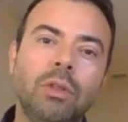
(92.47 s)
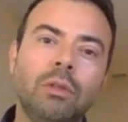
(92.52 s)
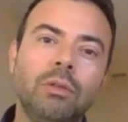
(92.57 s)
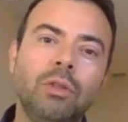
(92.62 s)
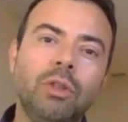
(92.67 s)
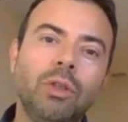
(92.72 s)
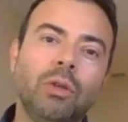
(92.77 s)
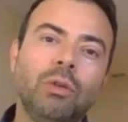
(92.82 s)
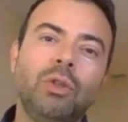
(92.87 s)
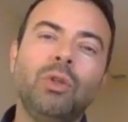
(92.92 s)

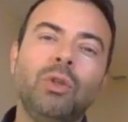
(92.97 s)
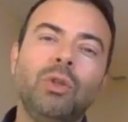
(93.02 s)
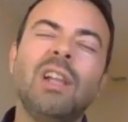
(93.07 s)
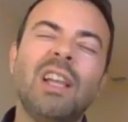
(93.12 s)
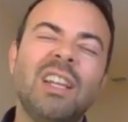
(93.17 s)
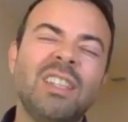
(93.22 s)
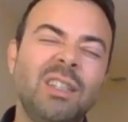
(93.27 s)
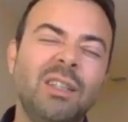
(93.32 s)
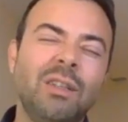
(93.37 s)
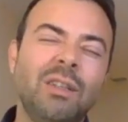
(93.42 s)
you know,
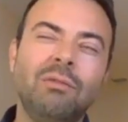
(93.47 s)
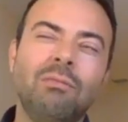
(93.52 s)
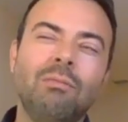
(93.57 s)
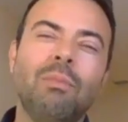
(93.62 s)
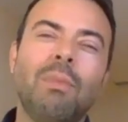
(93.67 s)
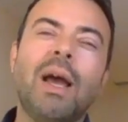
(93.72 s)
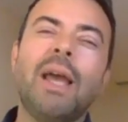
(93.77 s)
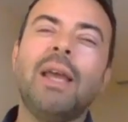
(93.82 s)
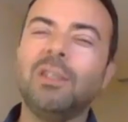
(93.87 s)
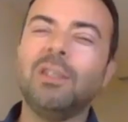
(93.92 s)
utilizing
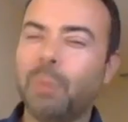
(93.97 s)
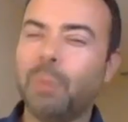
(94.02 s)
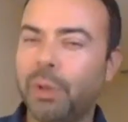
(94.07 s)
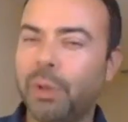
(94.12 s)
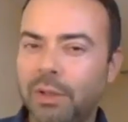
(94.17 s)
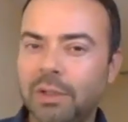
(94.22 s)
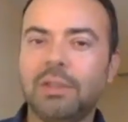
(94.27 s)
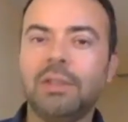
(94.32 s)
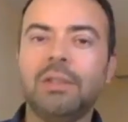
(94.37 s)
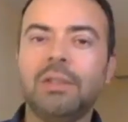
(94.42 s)
my
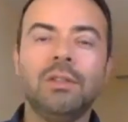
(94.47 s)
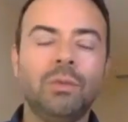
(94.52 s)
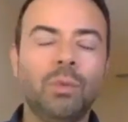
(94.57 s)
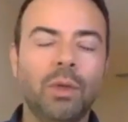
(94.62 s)
experiences